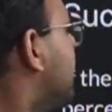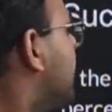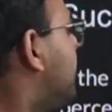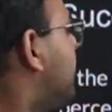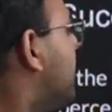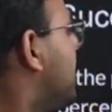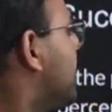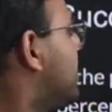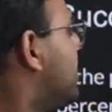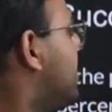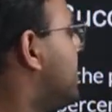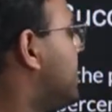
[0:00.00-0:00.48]
the
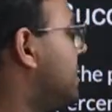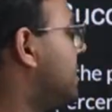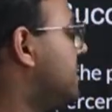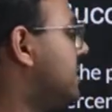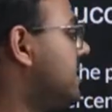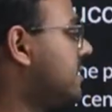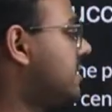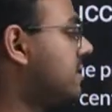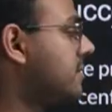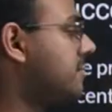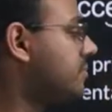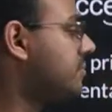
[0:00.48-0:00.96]

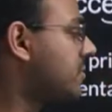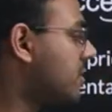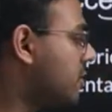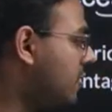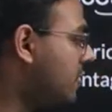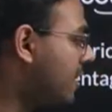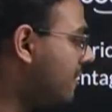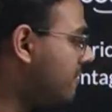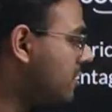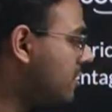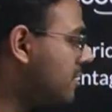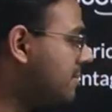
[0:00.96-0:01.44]
percentages,
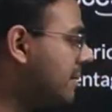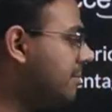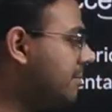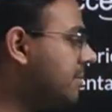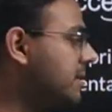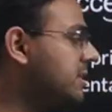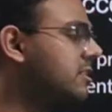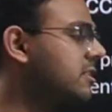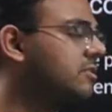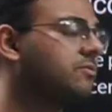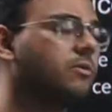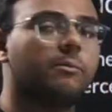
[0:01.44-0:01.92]
you have to
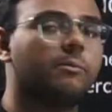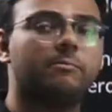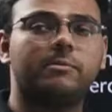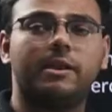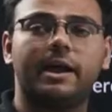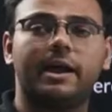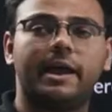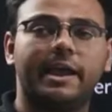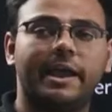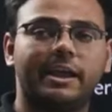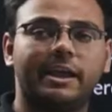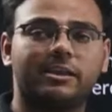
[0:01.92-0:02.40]
remember this
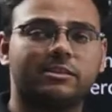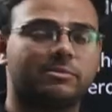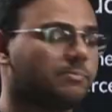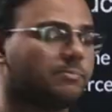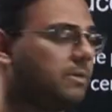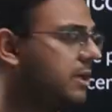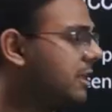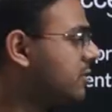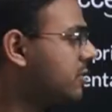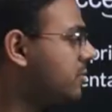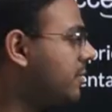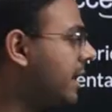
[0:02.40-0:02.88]
formula, x
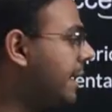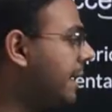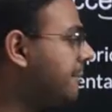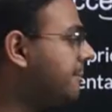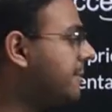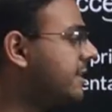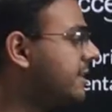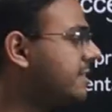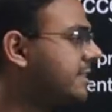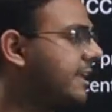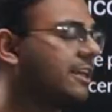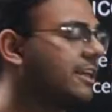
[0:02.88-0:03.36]
plus y
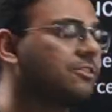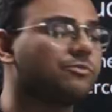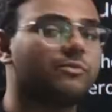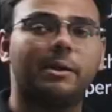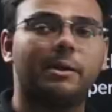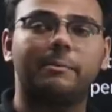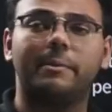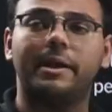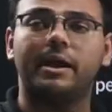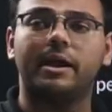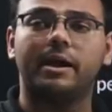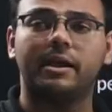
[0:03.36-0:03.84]
plus
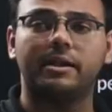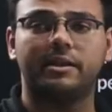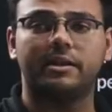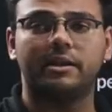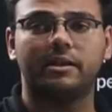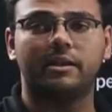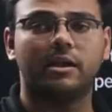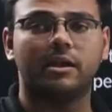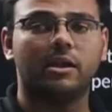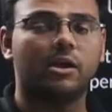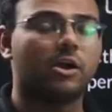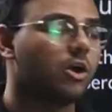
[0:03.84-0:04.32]
xy by
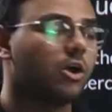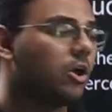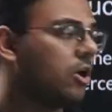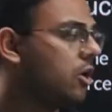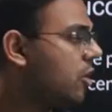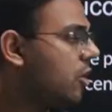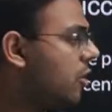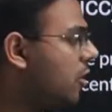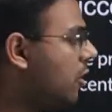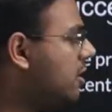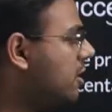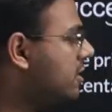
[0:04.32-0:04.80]
100.
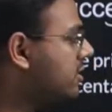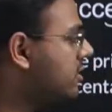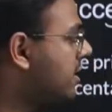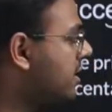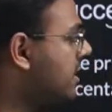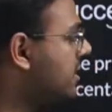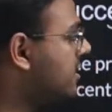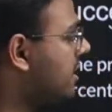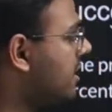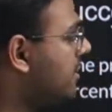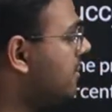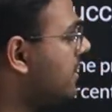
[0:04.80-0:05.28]
Also
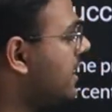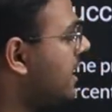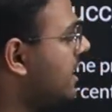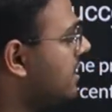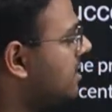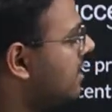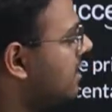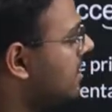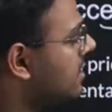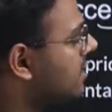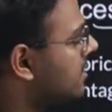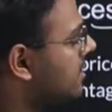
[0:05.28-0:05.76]
in some
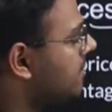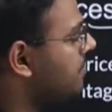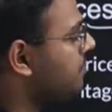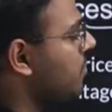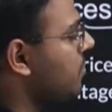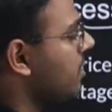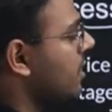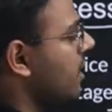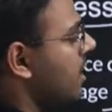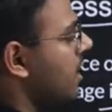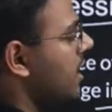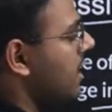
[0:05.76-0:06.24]
cases
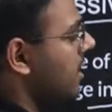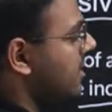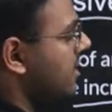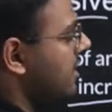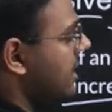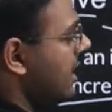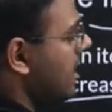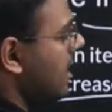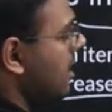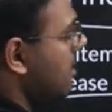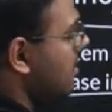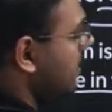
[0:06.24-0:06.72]

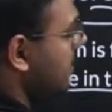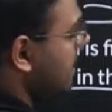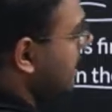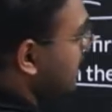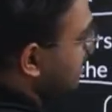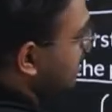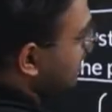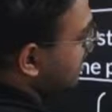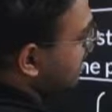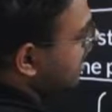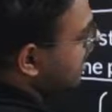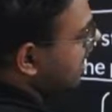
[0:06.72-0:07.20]
there will
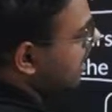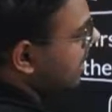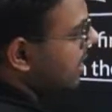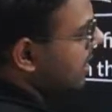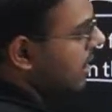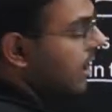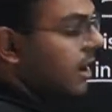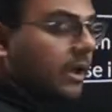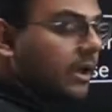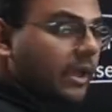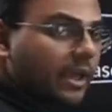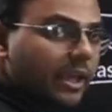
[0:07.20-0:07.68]
be
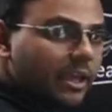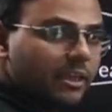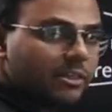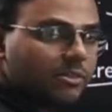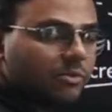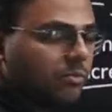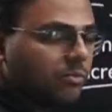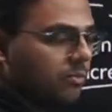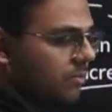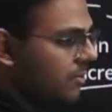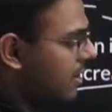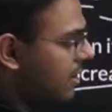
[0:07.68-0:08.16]
a
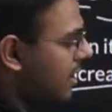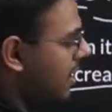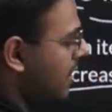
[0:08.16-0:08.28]
case